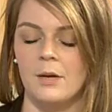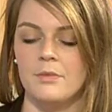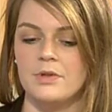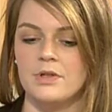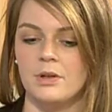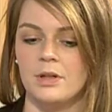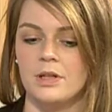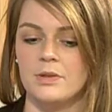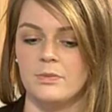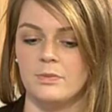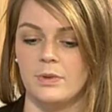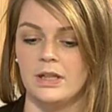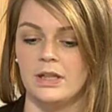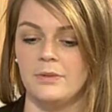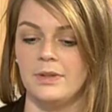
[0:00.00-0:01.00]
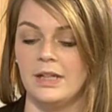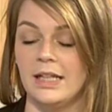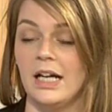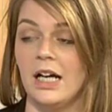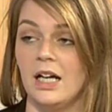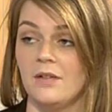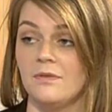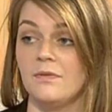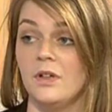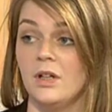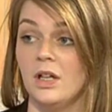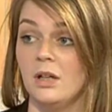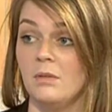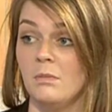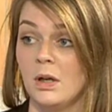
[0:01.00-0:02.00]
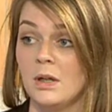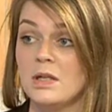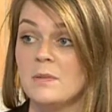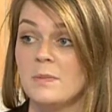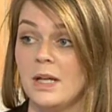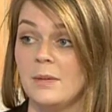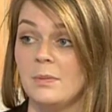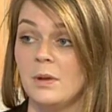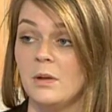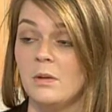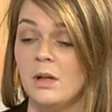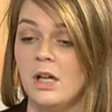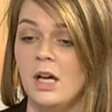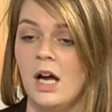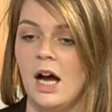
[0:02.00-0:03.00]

So it is really, really hard for most people.